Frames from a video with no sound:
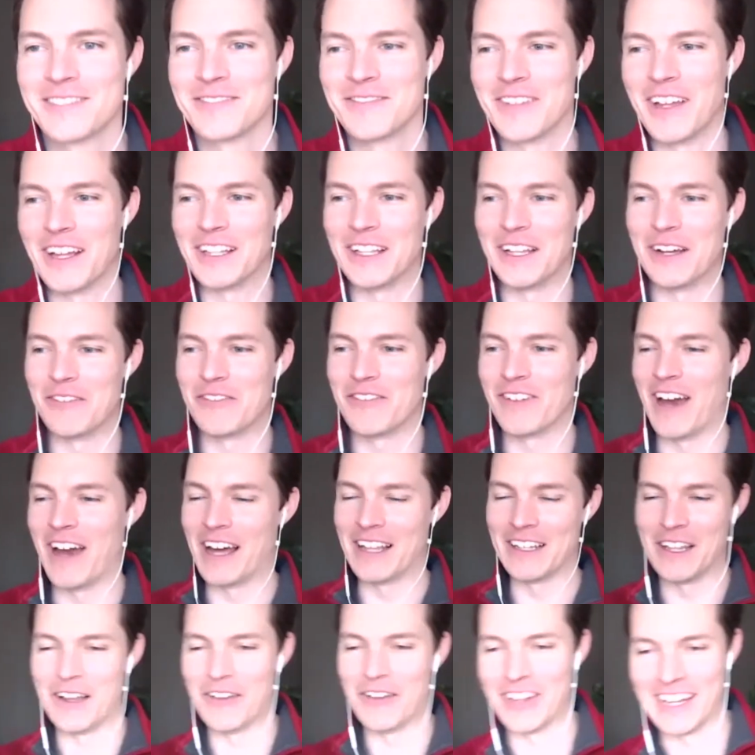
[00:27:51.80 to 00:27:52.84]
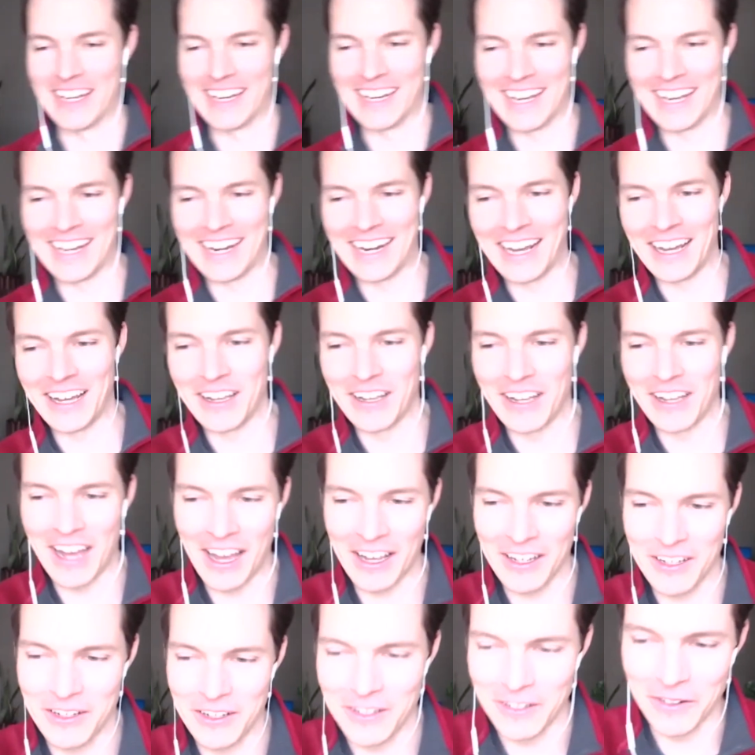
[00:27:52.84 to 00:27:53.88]
I love it, and I
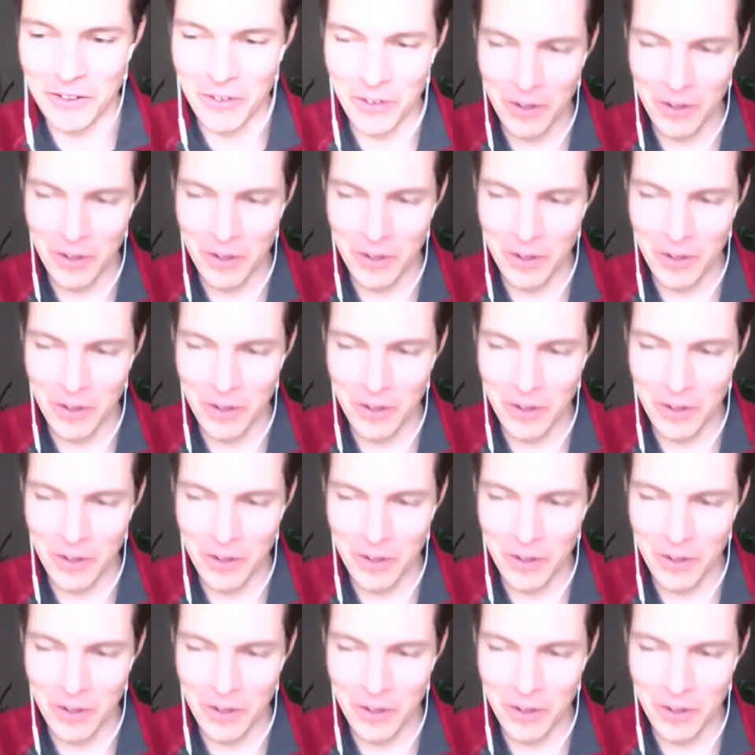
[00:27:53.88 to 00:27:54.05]
couldn't agree